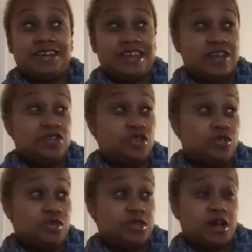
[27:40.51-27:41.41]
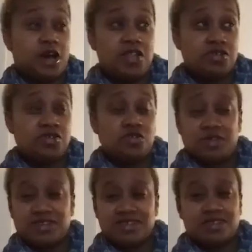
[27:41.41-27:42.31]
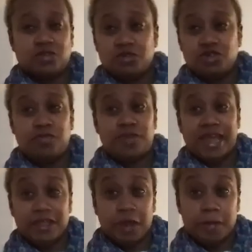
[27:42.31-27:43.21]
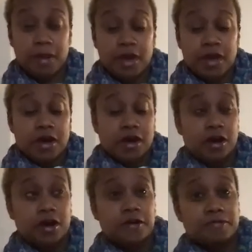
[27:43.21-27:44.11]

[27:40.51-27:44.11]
interns and college students, as long as you pay them, um,